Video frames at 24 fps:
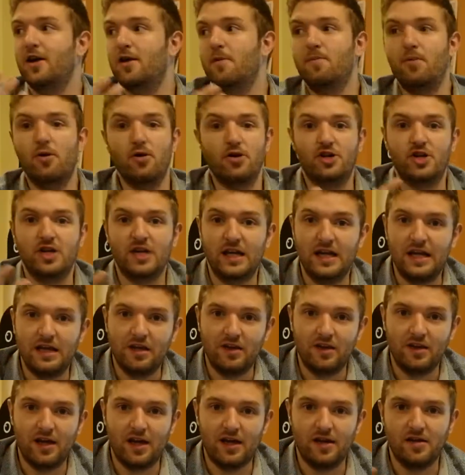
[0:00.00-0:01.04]
pushing
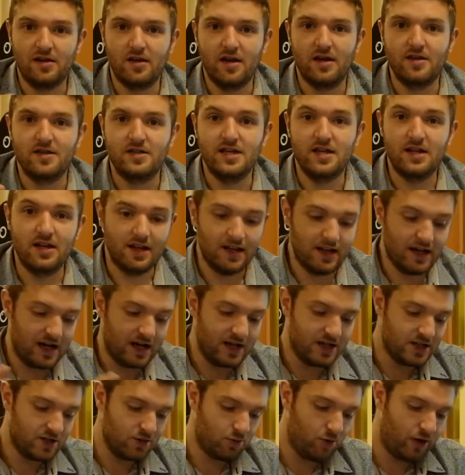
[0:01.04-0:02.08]
in dinner
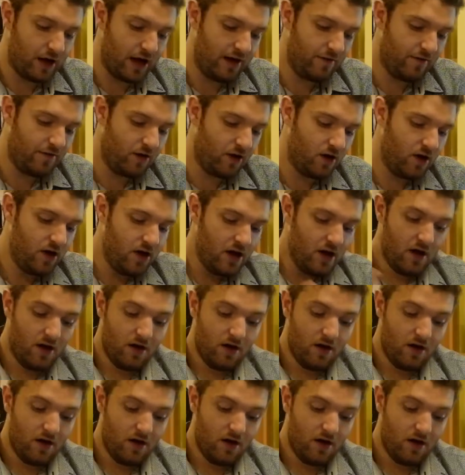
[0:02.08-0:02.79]
lines or whatever.